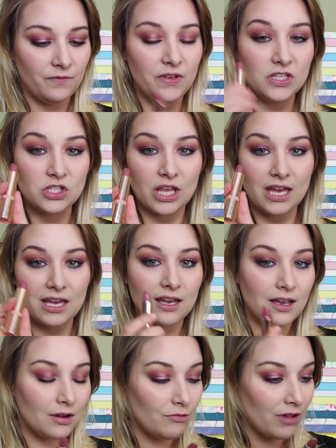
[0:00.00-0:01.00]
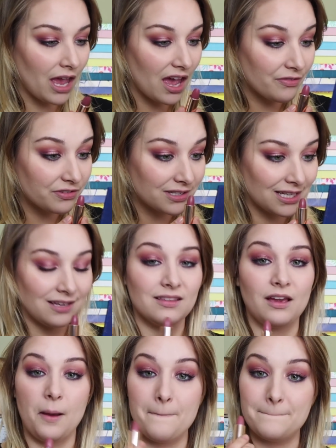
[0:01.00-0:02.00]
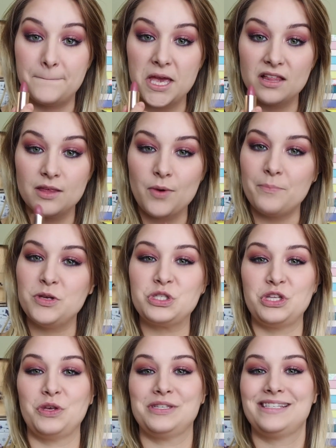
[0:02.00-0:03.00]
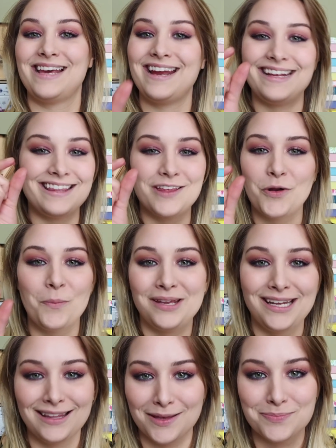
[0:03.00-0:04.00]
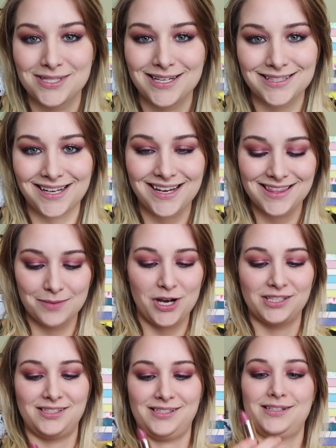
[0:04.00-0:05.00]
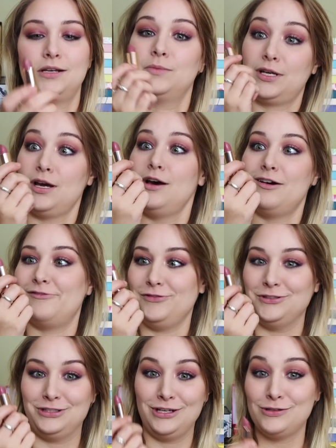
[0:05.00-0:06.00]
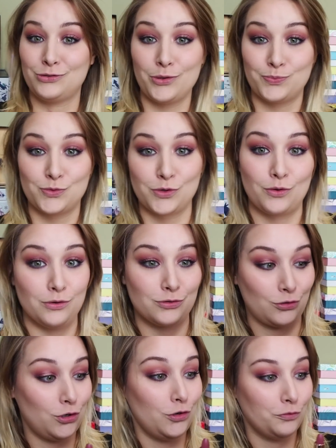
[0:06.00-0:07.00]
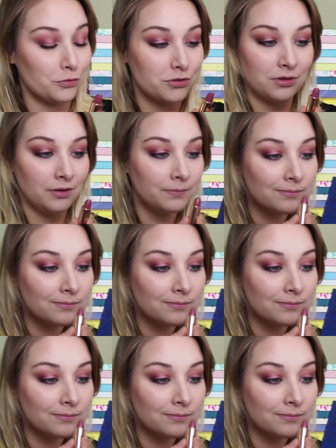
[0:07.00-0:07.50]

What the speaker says: Feels like hefty, like a big lip. I'm used to those tiny little mini lipsticks like in the boxes now. I'm like, oh, full-size lipstick, oh, it's huge.